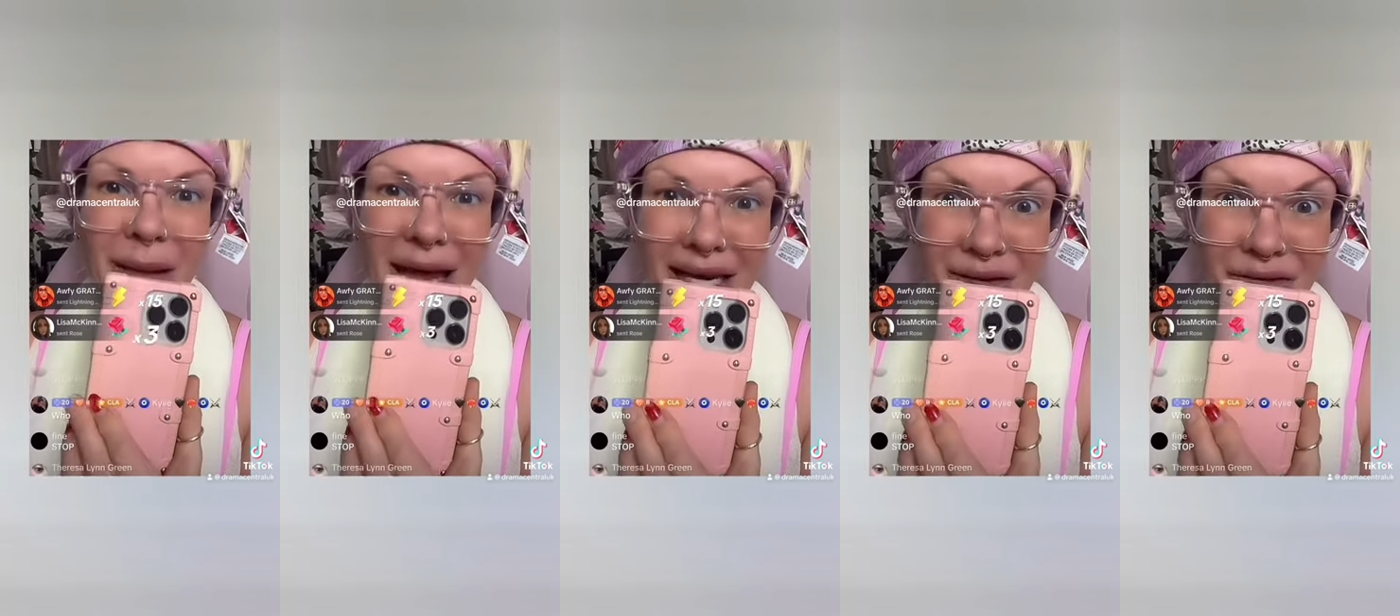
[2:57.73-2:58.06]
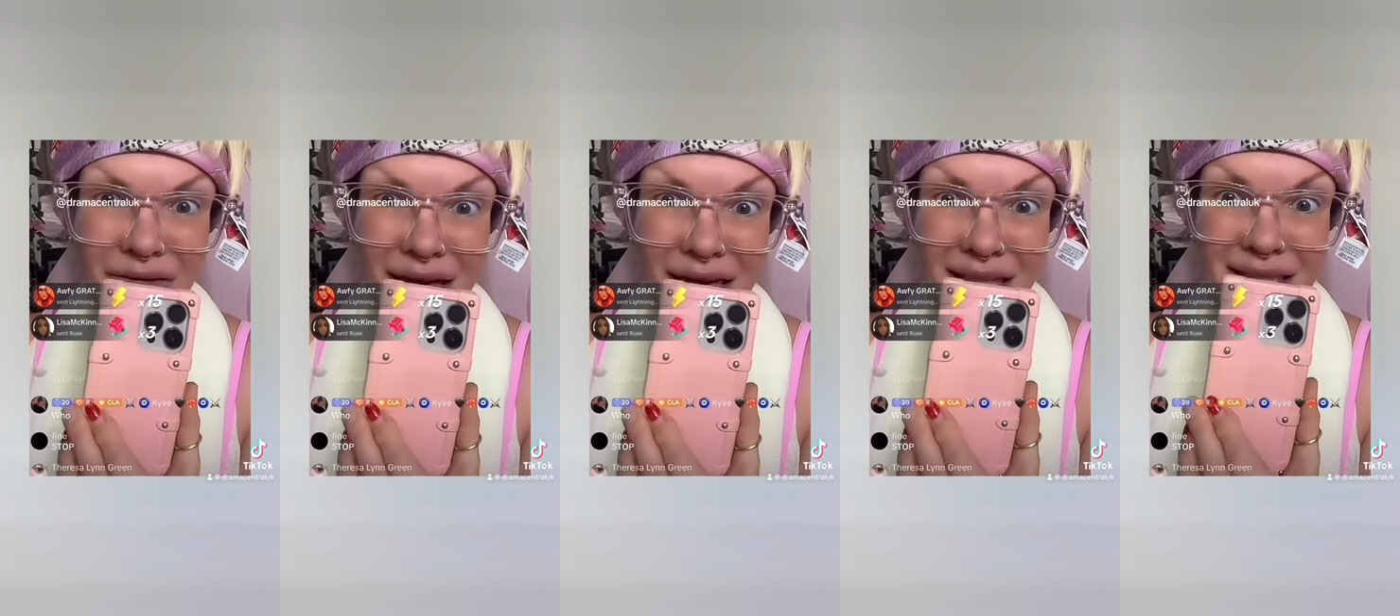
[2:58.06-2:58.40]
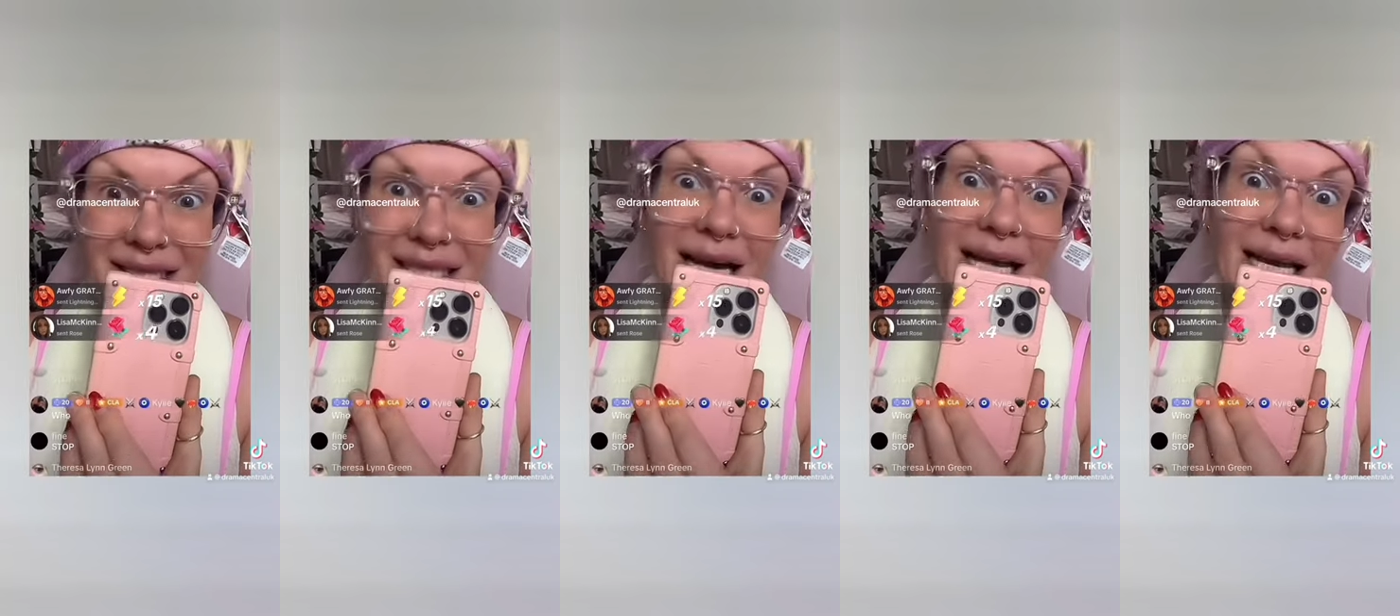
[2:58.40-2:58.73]

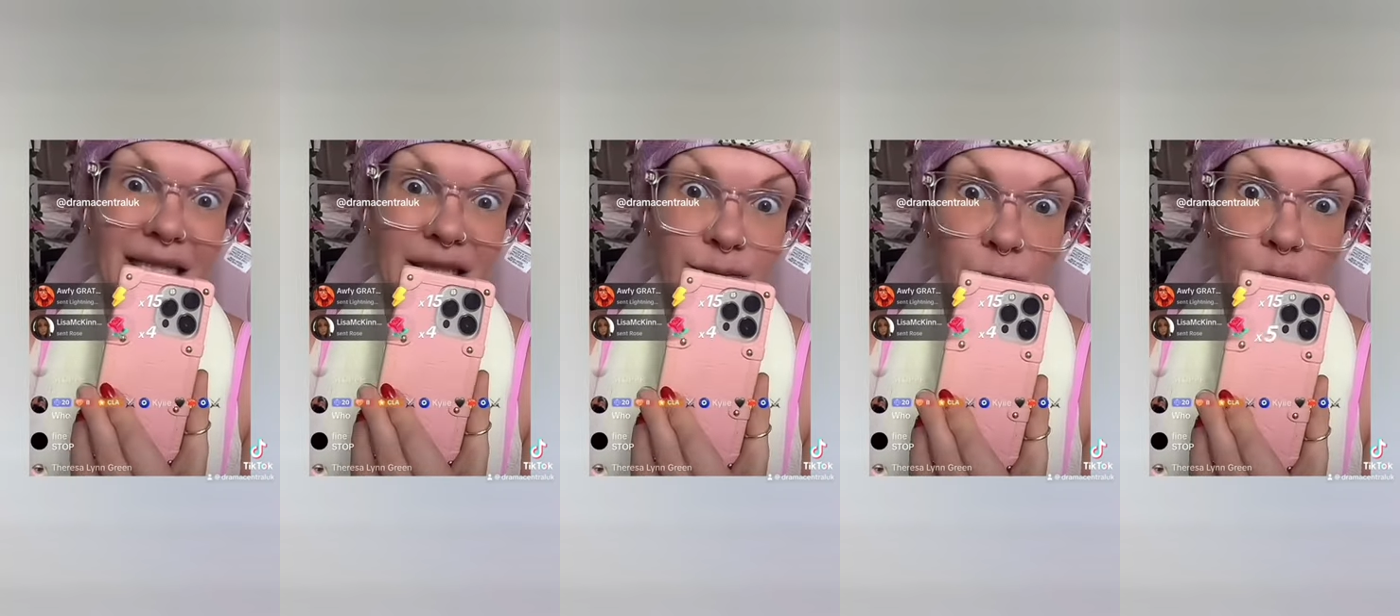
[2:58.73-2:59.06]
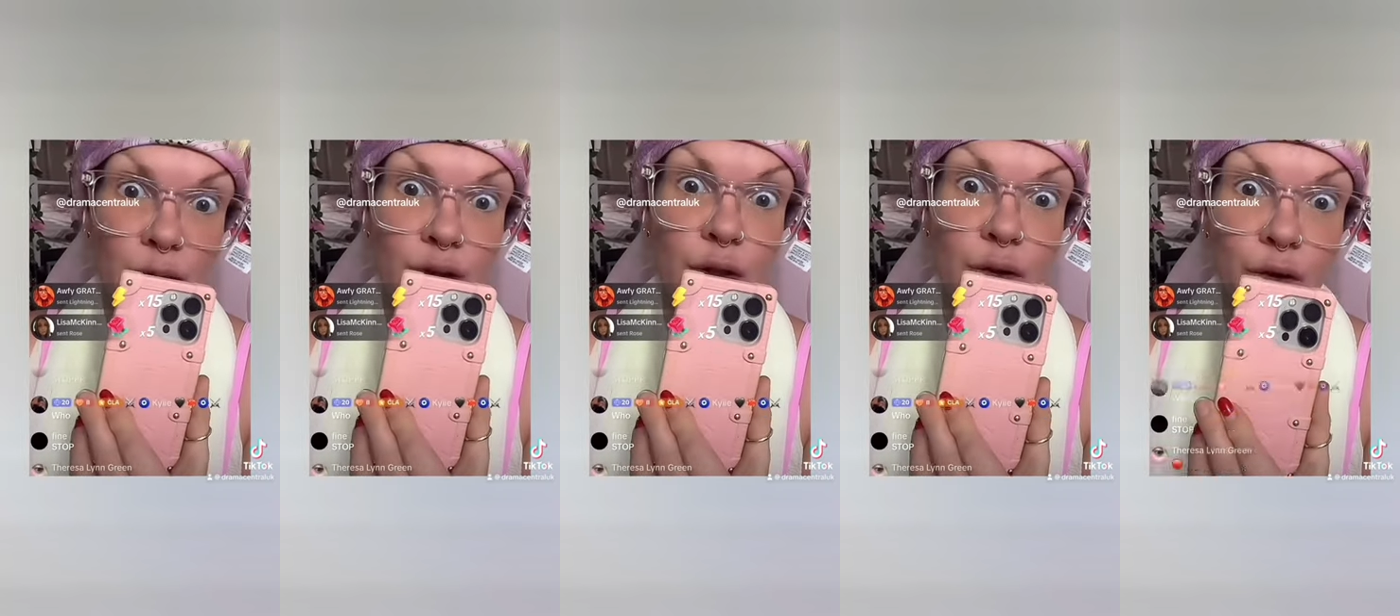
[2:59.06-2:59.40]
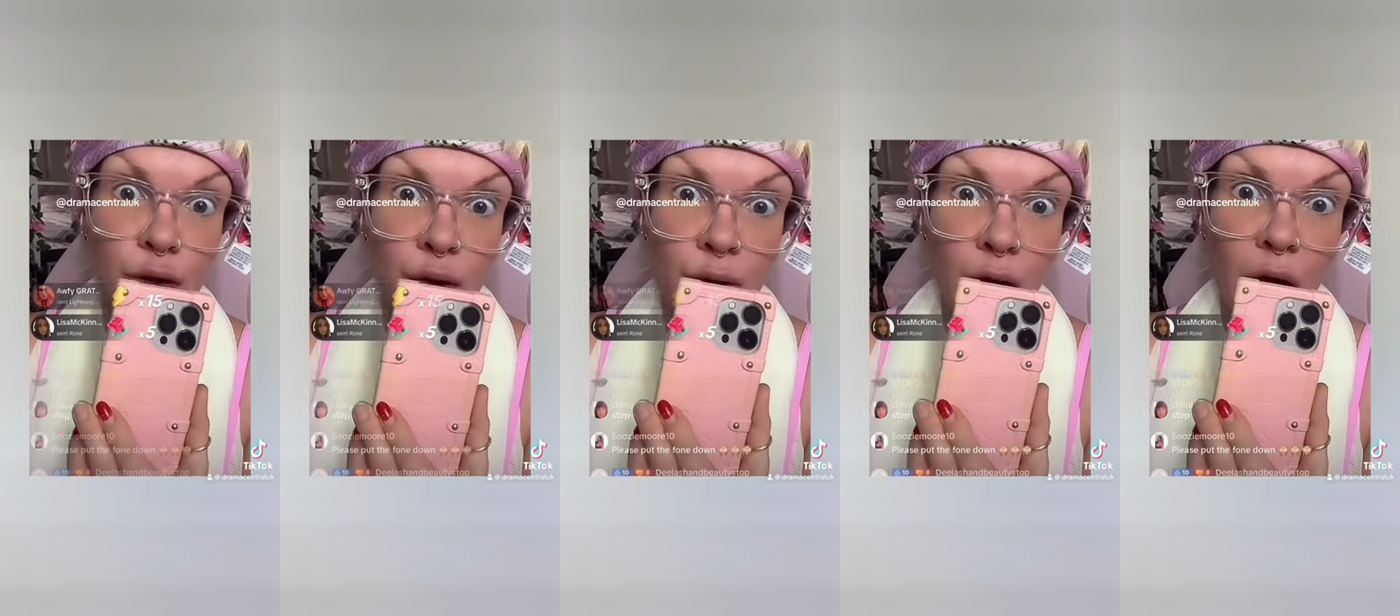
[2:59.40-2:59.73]
Benefits, I'll expose
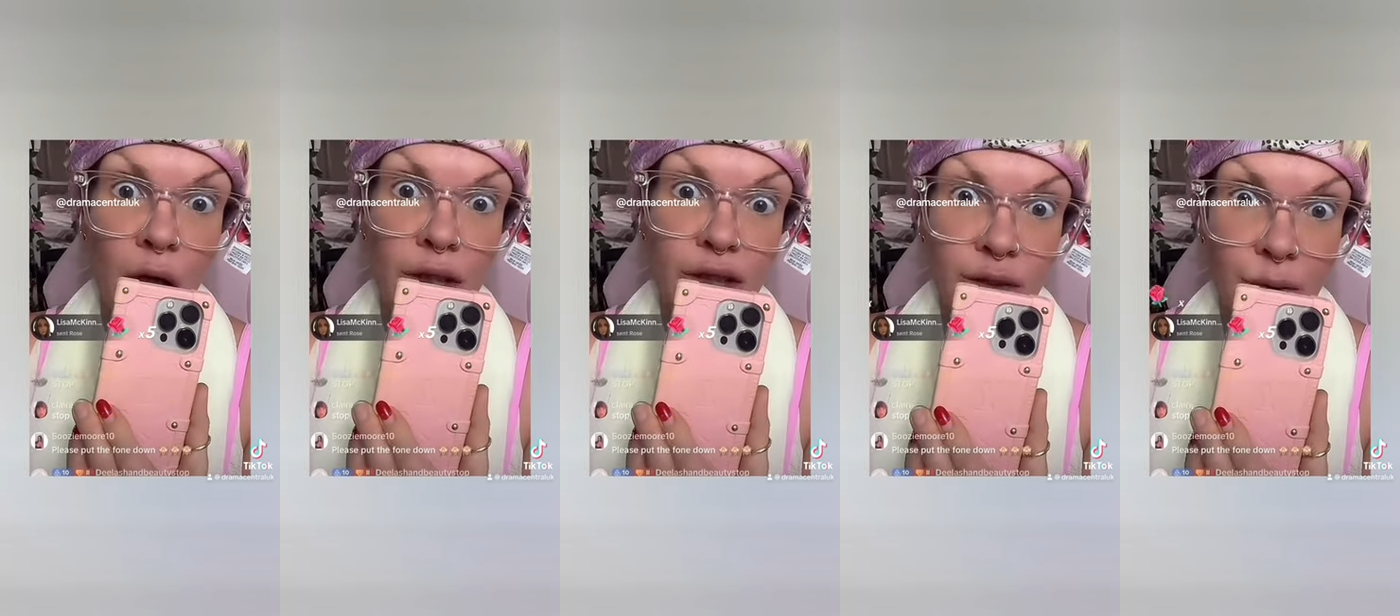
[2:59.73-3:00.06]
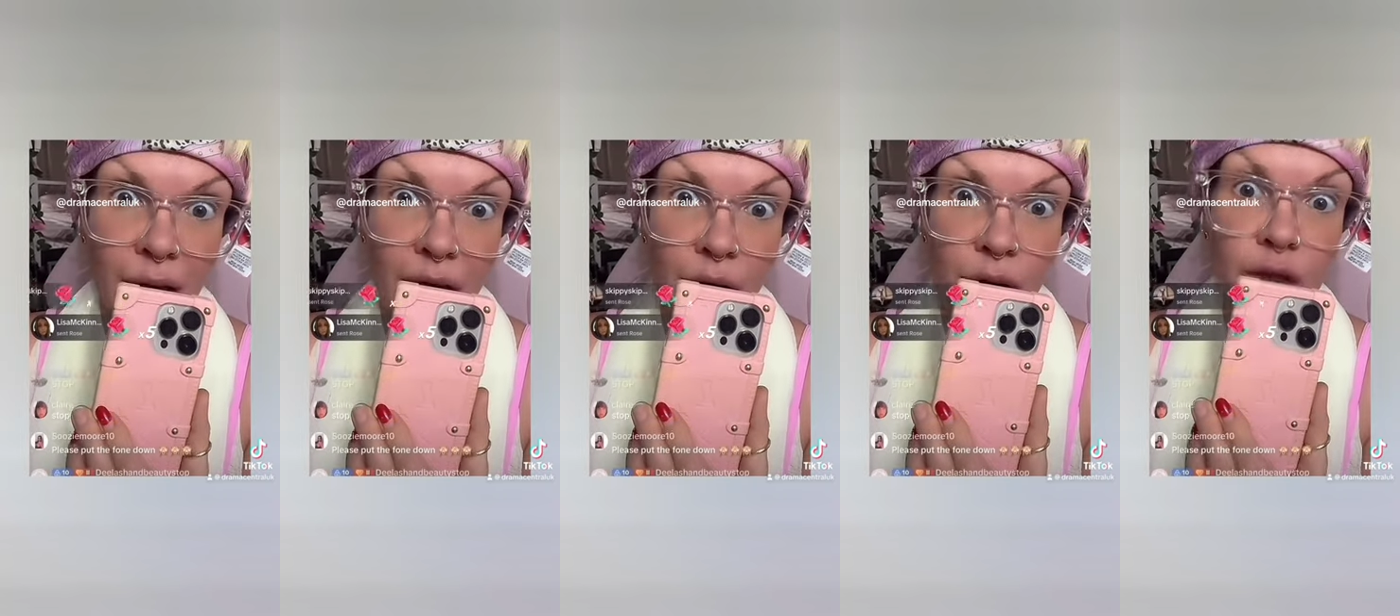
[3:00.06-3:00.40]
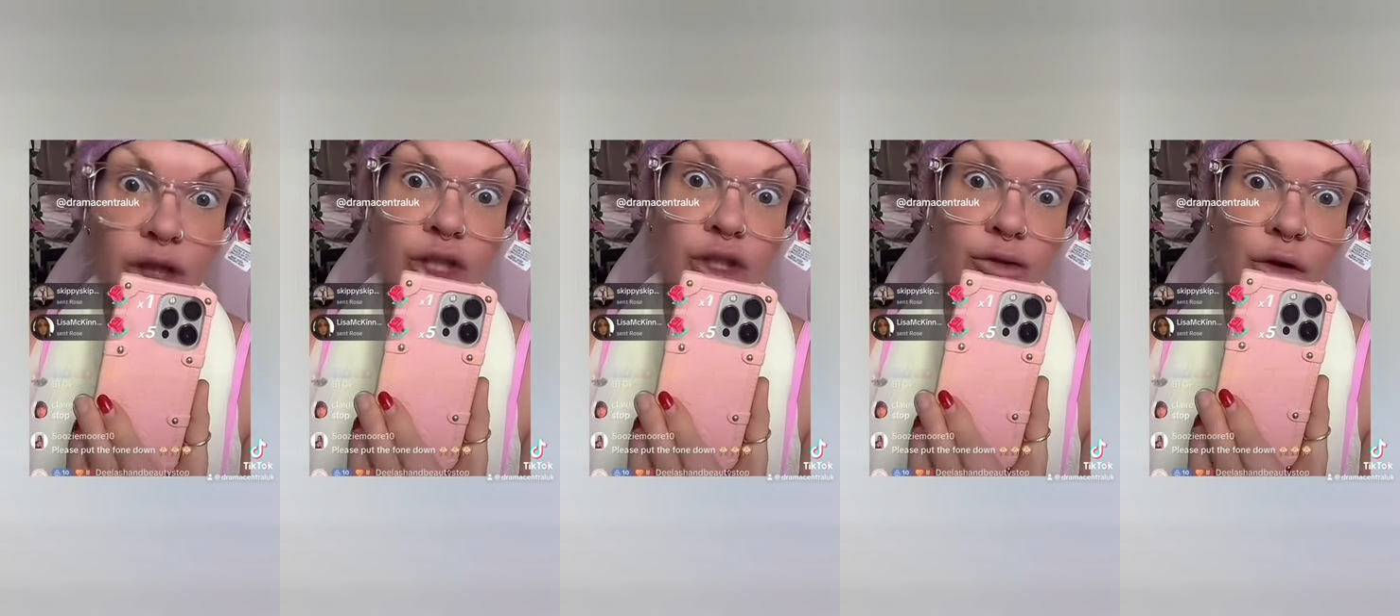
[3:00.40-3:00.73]
all you lot as well,
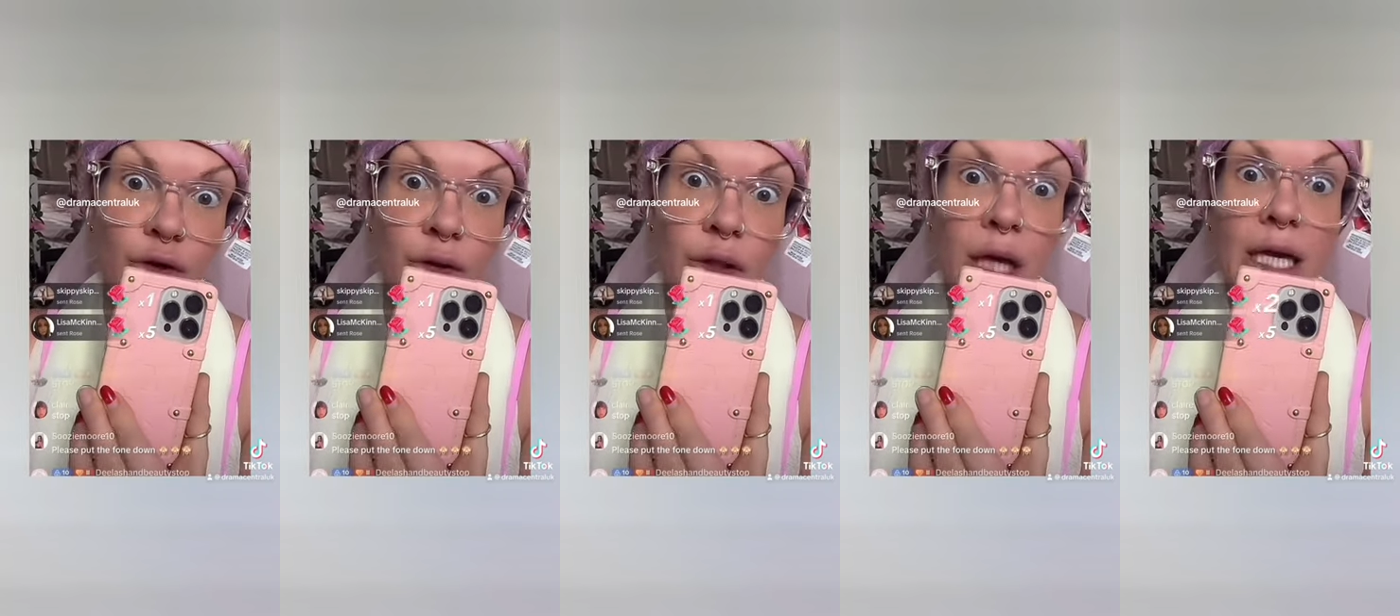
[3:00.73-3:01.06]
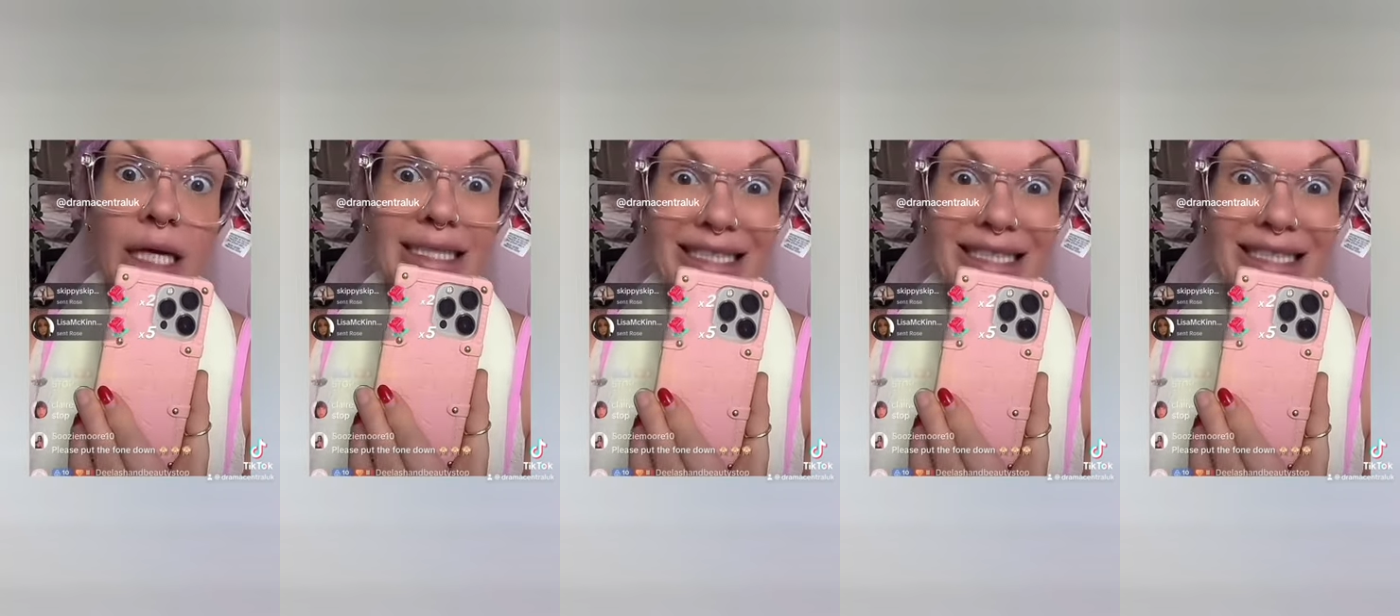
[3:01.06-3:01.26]
because you're all